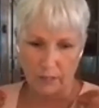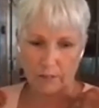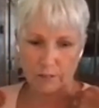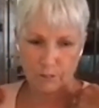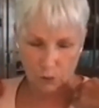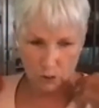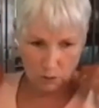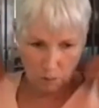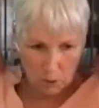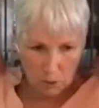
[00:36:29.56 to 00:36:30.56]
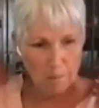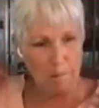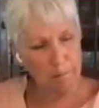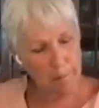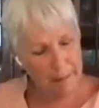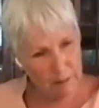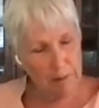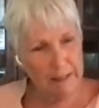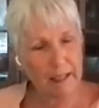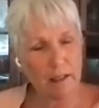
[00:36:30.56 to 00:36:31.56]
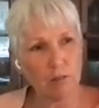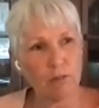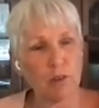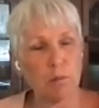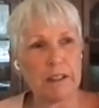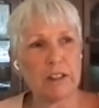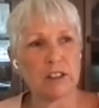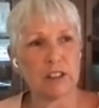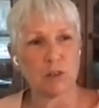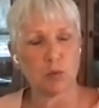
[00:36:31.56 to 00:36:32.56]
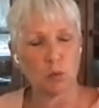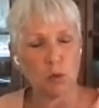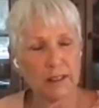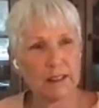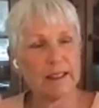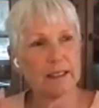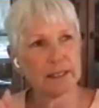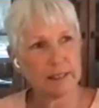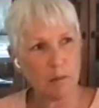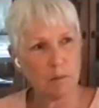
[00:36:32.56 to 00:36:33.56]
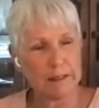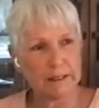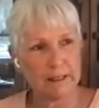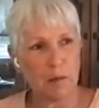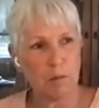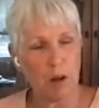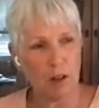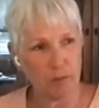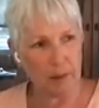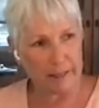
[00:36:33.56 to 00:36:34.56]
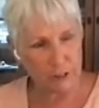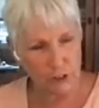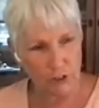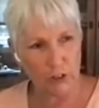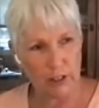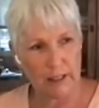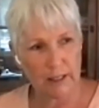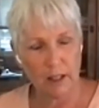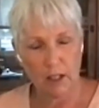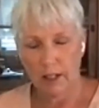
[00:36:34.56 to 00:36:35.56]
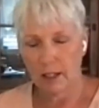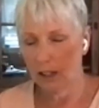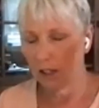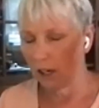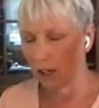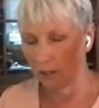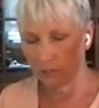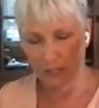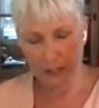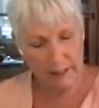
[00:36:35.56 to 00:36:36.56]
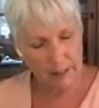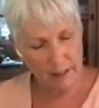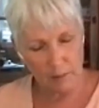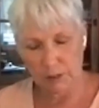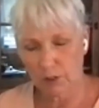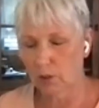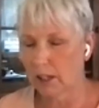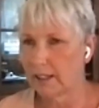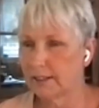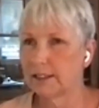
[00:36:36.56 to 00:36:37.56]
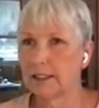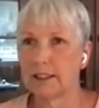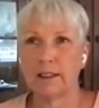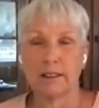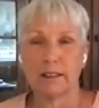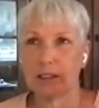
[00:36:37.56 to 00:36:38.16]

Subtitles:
the first book might be helpful because it's really a step-by-step of my journey of thinking I was crazy,